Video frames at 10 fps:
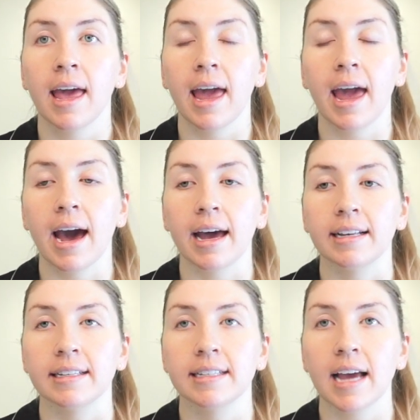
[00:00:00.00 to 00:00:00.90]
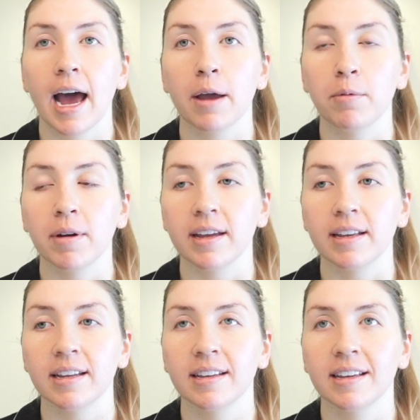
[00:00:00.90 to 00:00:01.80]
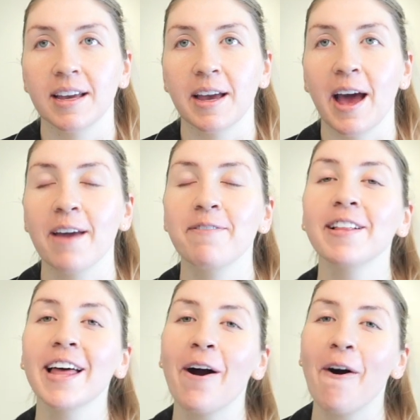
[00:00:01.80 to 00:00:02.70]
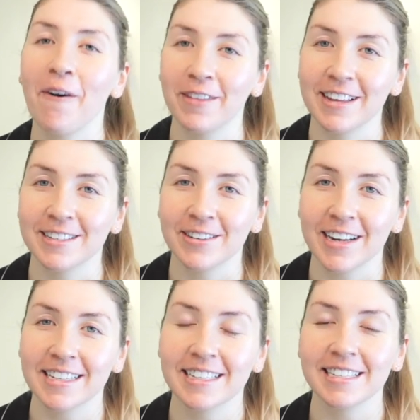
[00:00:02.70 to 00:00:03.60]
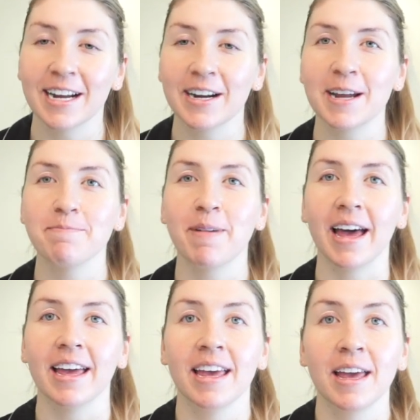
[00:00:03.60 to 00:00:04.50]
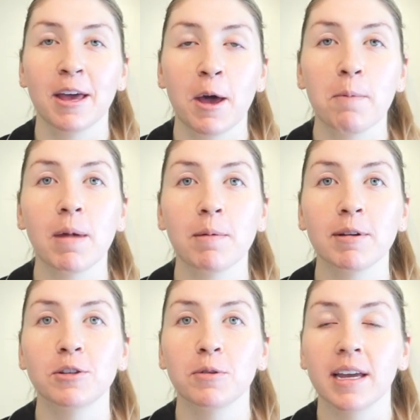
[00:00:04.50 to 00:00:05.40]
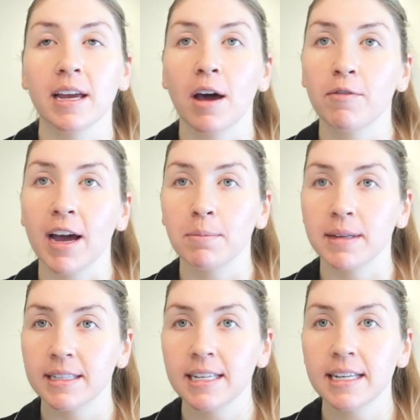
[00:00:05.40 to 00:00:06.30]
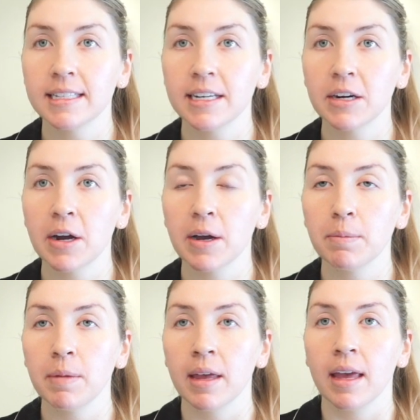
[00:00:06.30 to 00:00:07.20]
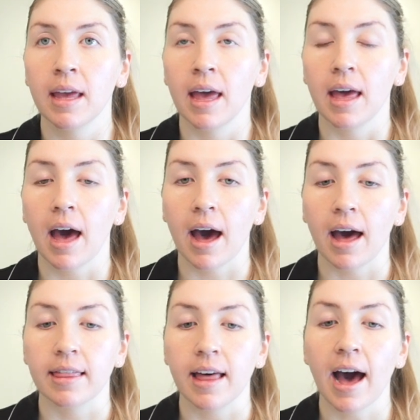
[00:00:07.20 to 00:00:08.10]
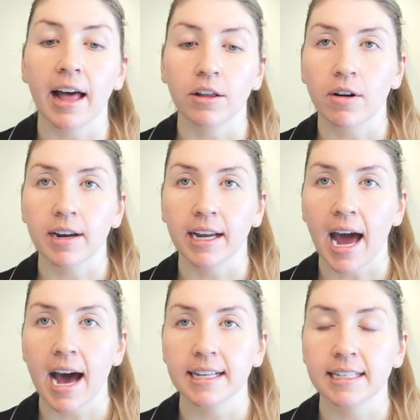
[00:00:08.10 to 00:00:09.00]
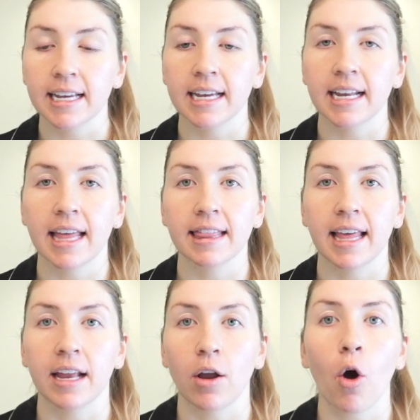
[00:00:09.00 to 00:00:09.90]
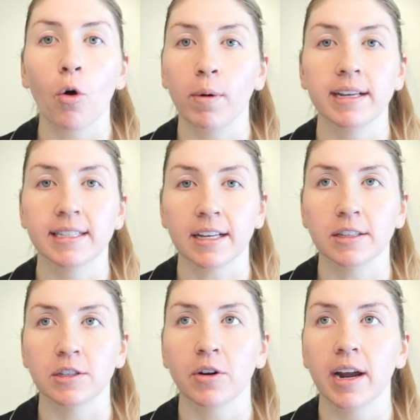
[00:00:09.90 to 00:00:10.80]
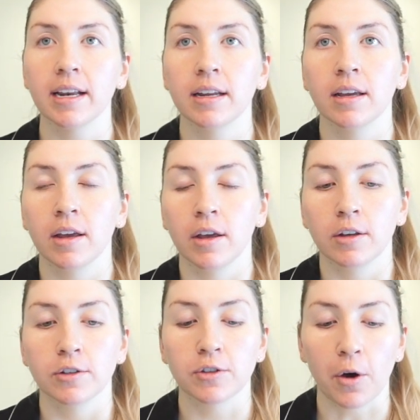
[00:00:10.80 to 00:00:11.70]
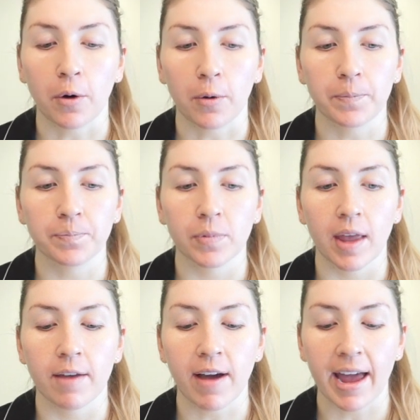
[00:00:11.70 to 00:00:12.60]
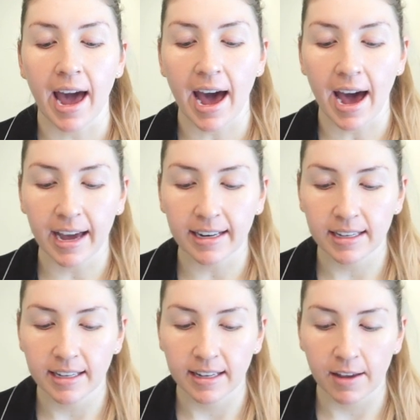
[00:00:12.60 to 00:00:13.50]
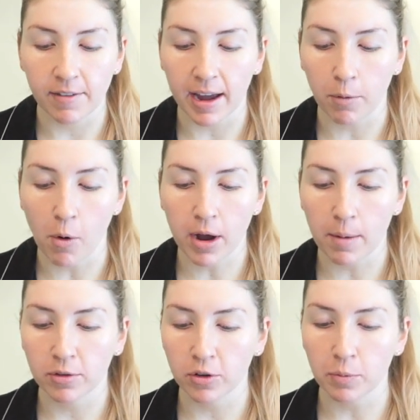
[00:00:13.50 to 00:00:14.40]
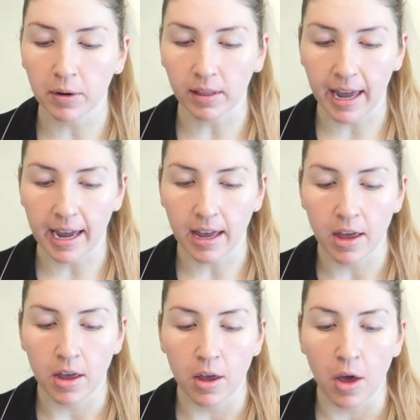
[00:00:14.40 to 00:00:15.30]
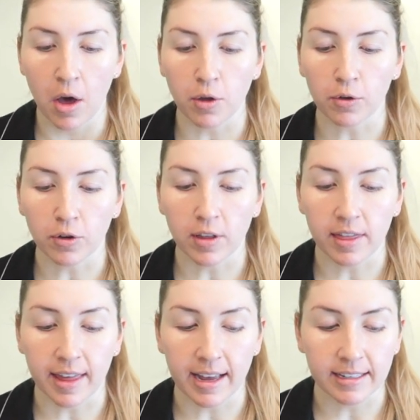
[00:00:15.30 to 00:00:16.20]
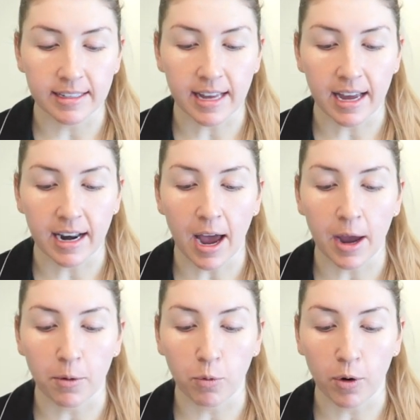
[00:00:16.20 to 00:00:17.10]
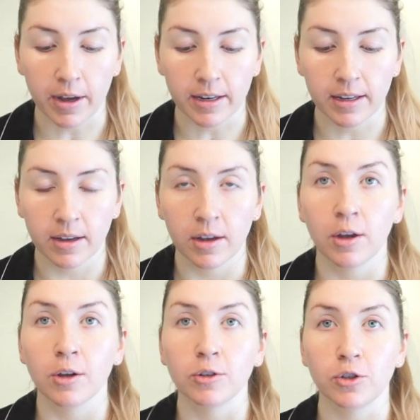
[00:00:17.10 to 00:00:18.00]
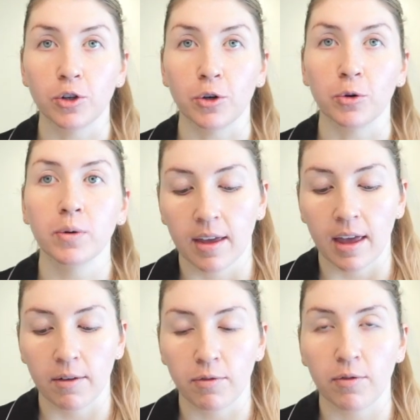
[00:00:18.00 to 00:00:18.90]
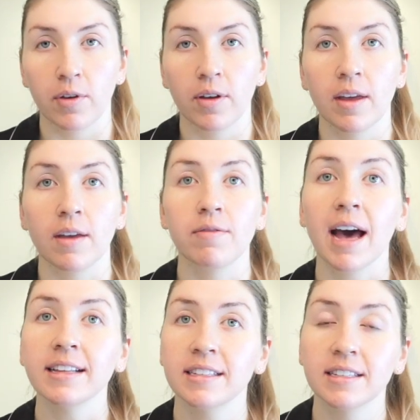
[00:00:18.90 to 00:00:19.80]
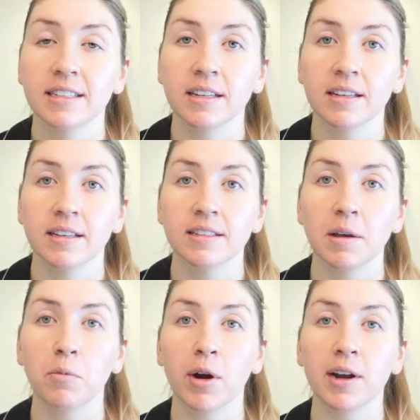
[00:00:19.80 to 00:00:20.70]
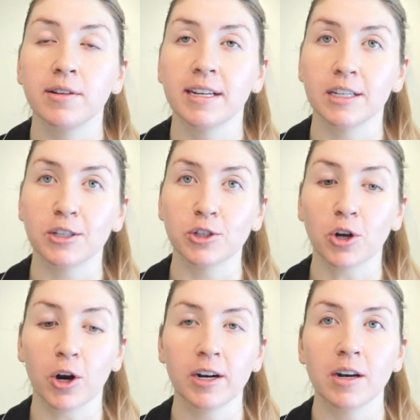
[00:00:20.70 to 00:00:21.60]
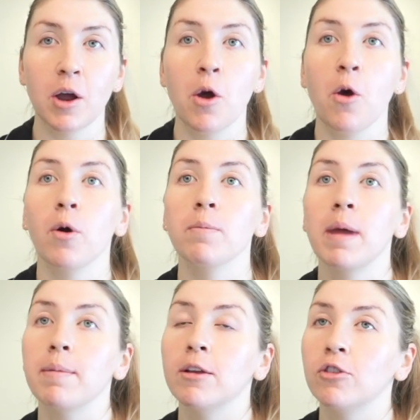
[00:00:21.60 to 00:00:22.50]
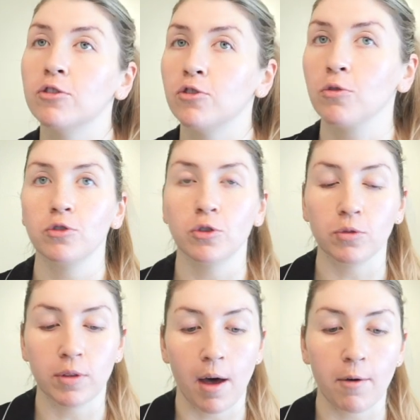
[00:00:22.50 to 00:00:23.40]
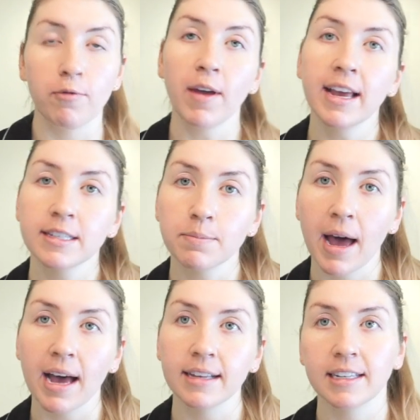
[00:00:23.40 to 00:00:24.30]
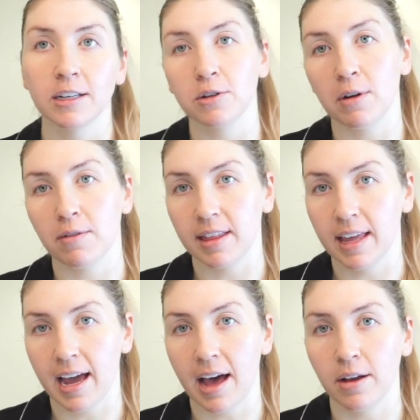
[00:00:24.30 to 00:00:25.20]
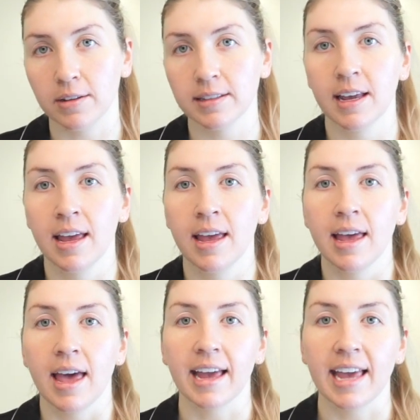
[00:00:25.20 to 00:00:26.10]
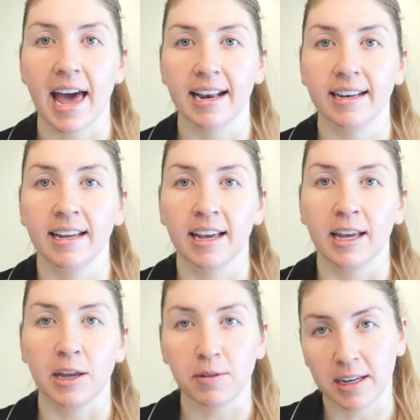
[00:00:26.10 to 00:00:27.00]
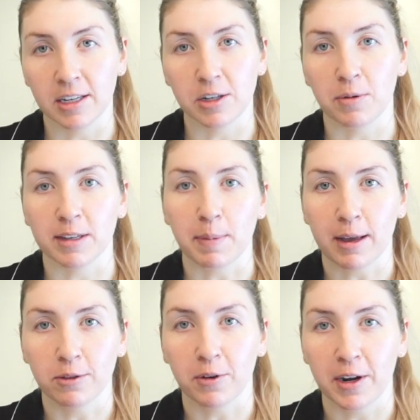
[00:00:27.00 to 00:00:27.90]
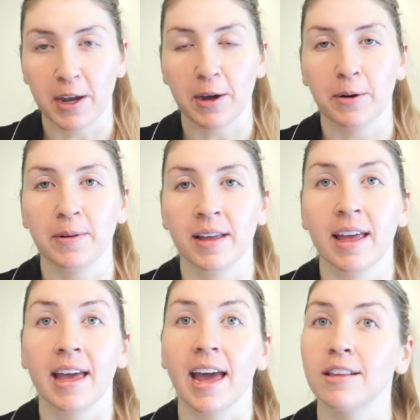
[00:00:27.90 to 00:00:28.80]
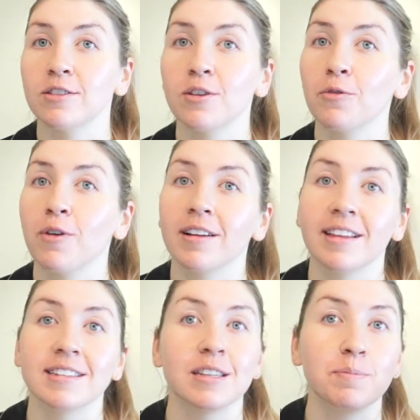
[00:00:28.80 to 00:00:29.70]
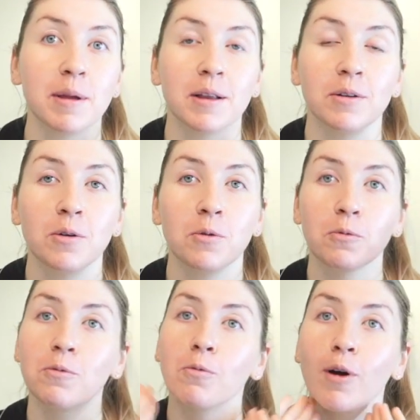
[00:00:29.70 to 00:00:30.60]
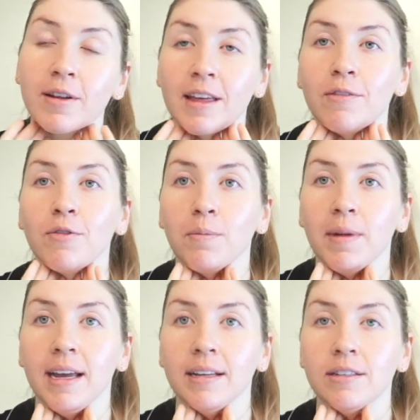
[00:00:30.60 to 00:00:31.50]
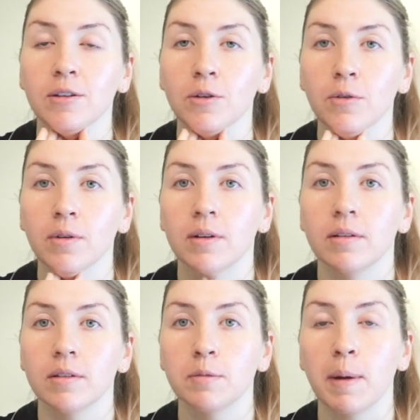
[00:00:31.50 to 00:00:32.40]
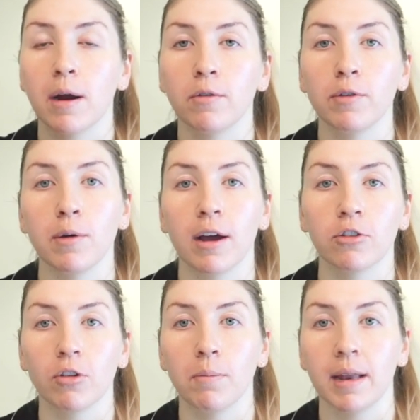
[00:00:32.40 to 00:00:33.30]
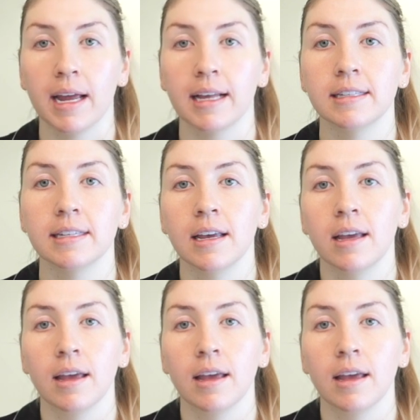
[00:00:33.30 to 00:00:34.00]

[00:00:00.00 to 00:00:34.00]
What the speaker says: and I feel like all of these are necessary, but maybe doing a vitamin C serum, the hyaluronic acid, and then always sunscreen. So if I woke up super late, those are the things that I would do. If that's somewhere you need to start, or maybe just do the face mask and do everything else. Again, you need to do what's best for you. And so far this has been worth it for me to spare a few extra minutes